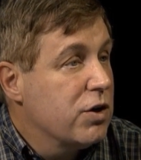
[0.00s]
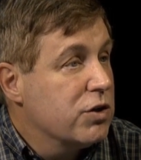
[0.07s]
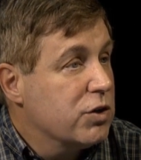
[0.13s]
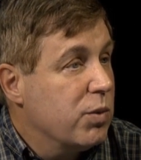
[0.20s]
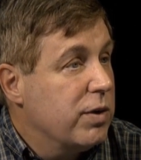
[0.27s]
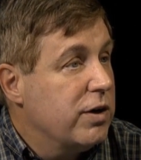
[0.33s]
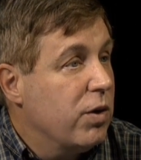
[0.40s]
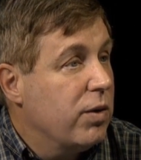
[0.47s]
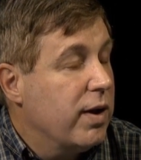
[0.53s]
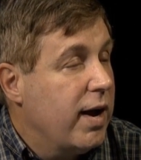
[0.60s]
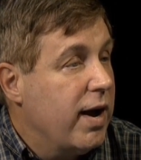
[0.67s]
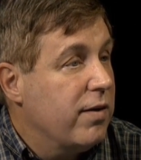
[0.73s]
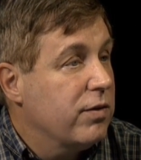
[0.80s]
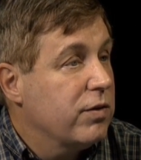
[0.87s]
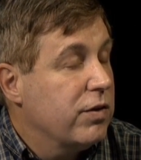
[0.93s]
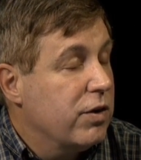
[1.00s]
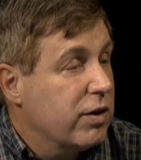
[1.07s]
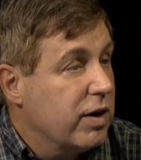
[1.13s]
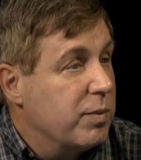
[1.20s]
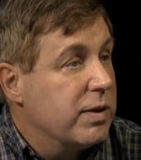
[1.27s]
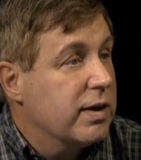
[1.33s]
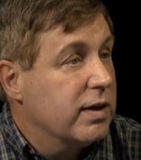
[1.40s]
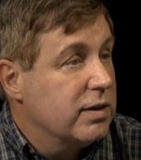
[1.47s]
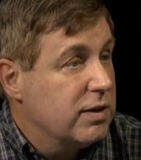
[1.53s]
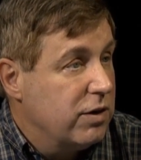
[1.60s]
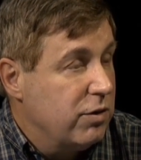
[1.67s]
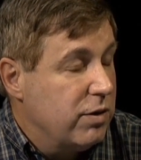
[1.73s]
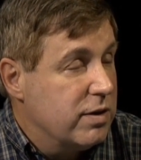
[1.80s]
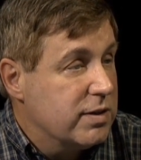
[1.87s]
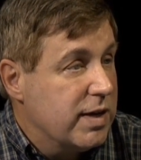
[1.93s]
So we don't have, they're going to be
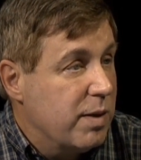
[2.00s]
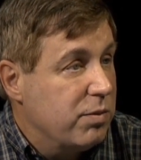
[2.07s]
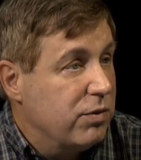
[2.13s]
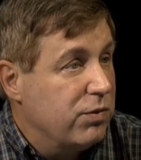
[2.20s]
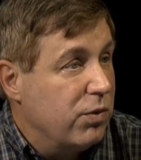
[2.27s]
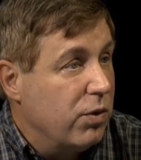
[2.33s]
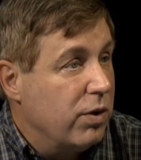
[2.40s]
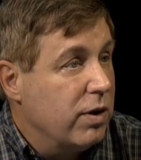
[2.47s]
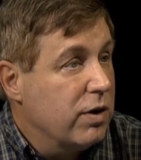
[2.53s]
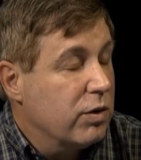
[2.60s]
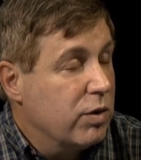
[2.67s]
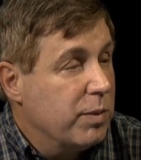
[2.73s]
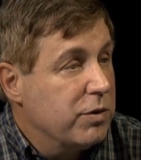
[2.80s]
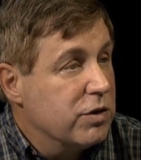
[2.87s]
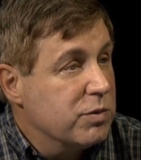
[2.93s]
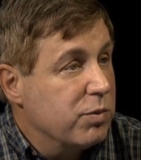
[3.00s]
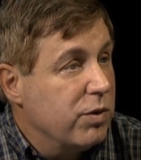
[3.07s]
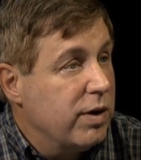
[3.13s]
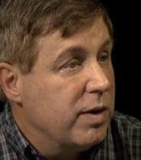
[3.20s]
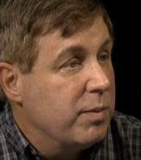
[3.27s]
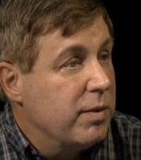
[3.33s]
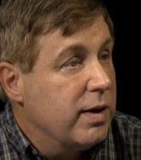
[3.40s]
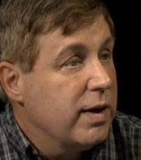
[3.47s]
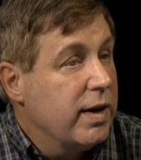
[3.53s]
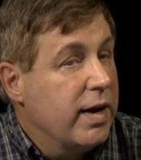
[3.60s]
continuing to sample for cryptosporidium.